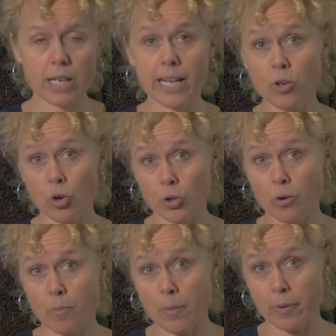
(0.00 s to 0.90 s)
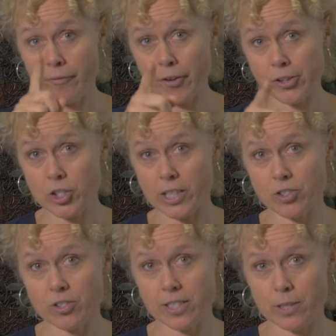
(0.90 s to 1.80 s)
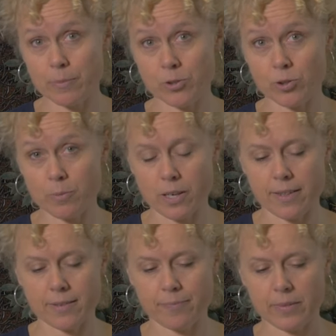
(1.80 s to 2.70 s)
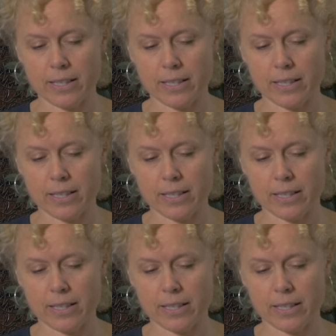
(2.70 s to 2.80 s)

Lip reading: And not your mobile phone charged in your bedroom either.